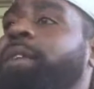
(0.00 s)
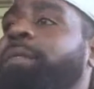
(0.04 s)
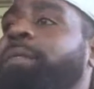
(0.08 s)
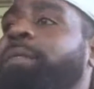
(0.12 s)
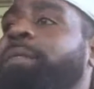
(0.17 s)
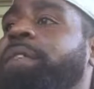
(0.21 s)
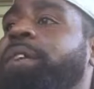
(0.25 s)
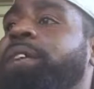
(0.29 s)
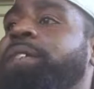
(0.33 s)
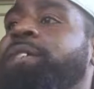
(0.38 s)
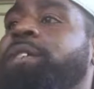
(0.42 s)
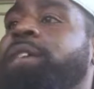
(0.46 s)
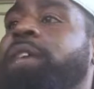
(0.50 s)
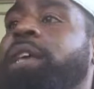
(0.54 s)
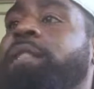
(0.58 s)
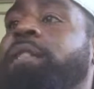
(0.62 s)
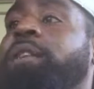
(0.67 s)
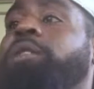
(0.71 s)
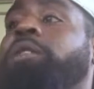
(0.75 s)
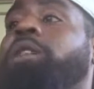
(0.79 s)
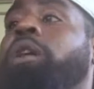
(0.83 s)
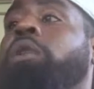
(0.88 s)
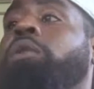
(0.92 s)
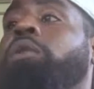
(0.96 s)
Division,
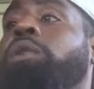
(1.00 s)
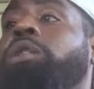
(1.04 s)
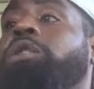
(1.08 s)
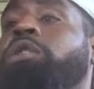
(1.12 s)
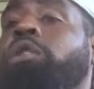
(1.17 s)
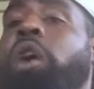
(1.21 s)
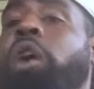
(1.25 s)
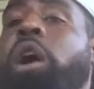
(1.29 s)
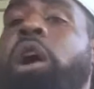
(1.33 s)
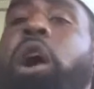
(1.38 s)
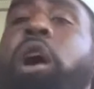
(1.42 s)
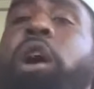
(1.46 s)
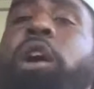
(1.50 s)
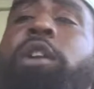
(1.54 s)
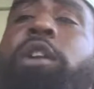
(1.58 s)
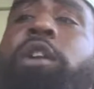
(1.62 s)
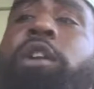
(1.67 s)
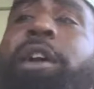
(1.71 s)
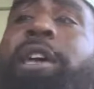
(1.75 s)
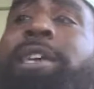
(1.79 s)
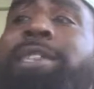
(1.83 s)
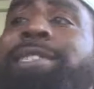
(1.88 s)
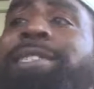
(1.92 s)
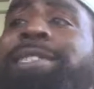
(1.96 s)
and the total has gone
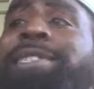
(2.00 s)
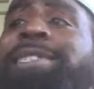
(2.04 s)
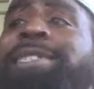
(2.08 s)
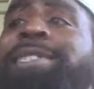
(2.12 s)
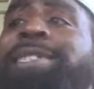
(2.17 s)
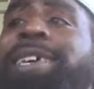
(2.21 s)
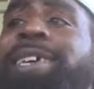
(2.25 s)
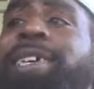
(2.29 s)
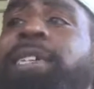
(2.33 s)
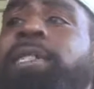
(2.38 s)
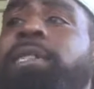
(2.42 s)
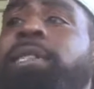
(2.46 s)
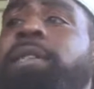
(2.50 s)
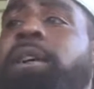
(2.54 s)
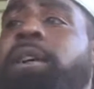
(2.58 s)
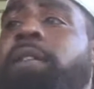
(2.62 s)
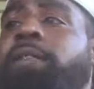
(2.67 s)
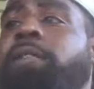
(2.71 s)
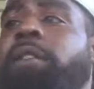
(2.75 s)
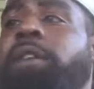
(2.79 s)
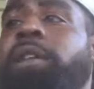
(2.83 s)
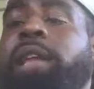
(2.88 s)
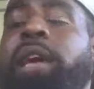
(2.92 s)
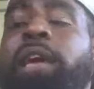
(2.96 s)
under in 6
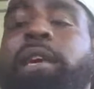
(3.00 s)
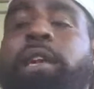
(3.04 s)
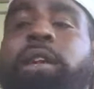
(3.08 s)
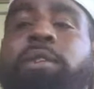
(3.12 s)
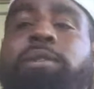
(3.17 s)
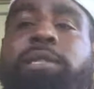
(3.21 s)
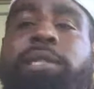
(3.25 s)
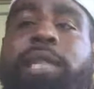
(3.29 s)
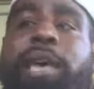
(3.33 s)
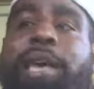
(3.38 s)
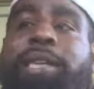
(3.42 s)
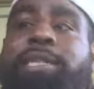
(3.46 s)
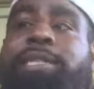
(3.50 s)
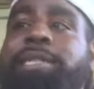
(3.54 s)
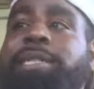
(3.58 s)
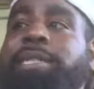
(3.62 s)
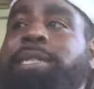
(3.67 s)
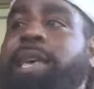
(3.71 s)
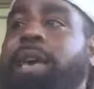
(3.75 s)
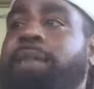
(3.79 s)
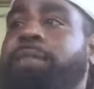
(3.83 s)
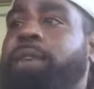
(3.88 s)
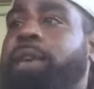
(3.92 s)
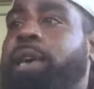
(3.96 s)
of Orlando's
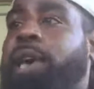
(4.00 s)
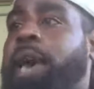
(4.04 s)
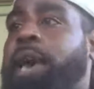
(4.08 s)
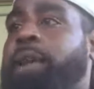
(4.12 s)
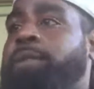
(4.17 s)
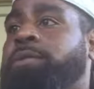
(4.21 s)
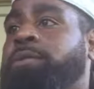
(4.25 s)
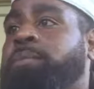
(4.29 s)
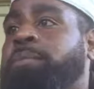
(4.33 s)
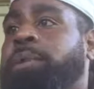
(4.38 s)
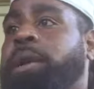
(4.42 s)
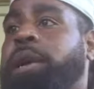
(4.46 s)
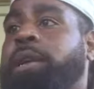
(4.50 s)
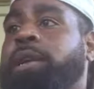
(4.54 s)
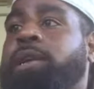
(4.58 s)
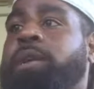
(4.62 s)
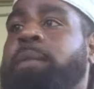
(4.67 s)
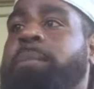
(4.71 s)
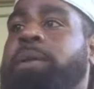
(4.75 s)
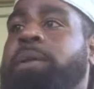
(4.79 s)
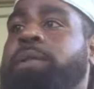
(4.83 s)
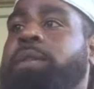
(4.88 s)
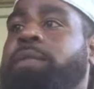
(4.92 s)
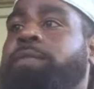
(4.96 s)
last 7 games and played in
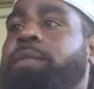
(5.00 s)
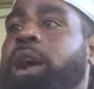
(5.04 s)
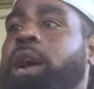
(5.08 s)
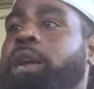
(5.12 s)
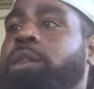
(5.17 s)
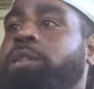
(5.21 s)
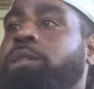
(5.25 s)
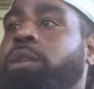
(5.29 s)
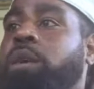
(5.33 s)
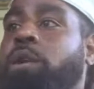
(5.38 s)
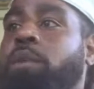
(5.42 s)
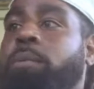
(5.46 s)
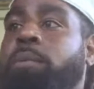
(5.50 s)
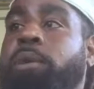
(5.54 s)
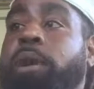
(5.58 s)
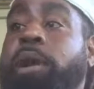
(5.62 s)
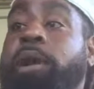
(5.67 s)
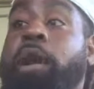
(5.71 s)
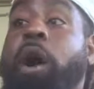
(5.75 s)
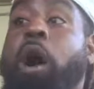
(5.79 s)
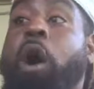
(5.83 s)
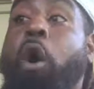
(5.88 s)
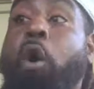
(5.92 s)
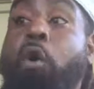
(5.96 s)
the month of October,
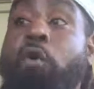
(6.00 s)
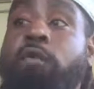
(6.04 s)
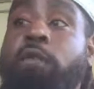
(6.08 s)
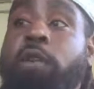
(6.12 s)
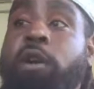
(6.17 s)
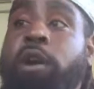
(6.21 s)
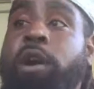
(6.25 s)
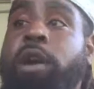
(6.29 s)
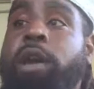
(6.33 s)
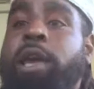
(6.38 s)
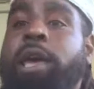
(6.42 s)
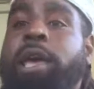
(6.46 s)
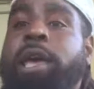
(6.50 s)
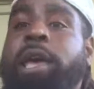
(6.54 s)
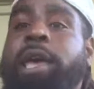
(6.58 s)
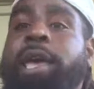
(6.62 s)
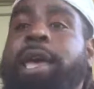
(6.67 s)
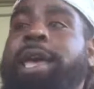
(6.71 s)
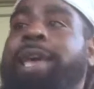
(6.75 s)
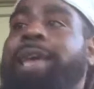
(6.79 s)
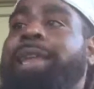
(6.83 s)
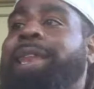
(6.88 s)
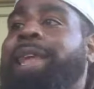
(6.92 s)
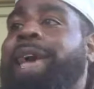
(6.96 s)
and over
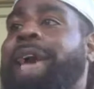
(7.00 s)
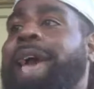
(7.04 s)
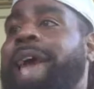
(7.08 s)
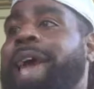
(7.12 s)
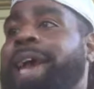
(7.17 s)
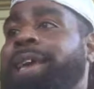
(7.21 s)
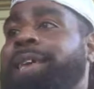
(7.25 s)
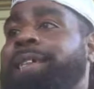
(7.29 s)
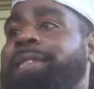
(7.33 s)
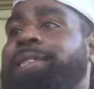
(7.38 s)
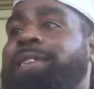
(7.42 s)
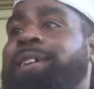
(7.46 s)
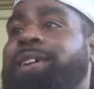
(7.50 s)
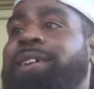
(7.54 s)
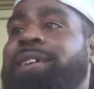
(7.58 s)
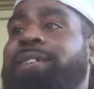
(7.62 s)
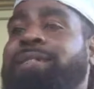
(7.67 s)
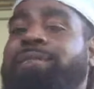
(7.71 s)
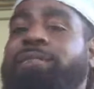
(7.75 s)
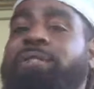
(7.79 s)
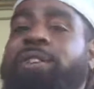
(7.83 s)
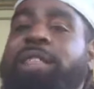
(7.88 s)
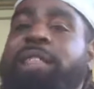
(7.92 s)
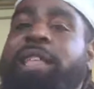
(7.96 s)
in 8
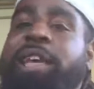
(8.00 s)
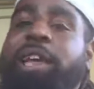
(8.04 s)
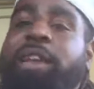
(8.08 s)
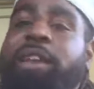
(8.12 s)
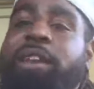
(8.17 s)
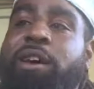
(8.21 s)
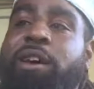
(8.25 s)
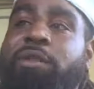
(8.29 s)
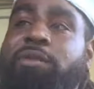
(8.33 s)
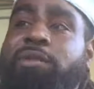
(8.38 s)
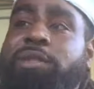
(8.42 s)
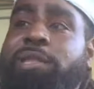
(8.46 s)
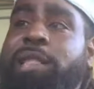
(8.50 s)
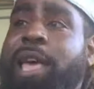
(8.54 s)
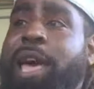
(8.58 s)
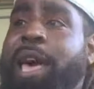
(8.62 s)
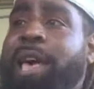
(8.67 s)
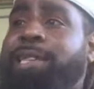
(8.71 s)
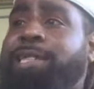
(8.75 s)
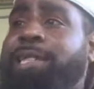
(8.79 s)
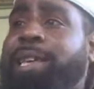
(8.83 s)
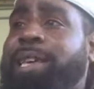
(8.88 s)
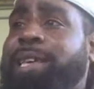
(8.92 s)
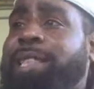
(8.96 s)
of Orlando's
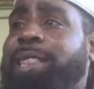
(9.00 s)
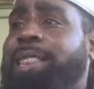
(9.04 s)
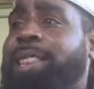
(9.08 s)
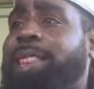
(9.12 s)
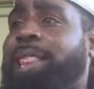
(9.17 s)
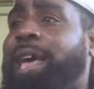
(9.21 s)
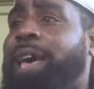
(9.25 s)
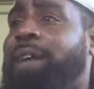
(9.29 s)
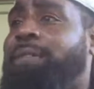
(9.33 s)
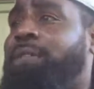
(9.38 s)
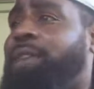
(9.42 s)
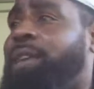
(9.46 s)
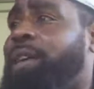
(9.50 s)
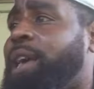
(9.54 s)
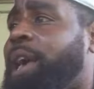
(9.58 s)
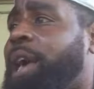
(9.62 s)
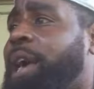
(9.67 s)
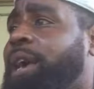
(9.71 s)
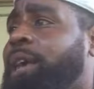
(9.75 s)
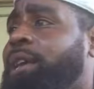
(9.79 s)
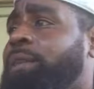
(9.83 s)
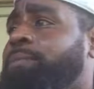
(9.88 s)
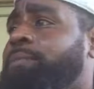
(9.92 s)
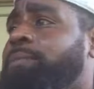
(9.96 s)
last 11
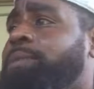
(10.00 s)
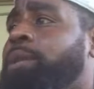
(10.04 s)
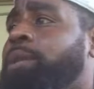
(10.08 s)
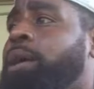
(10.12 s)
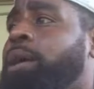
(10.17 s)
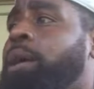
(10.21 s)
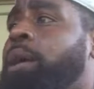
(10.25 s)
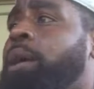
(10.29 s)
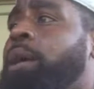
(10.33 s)
games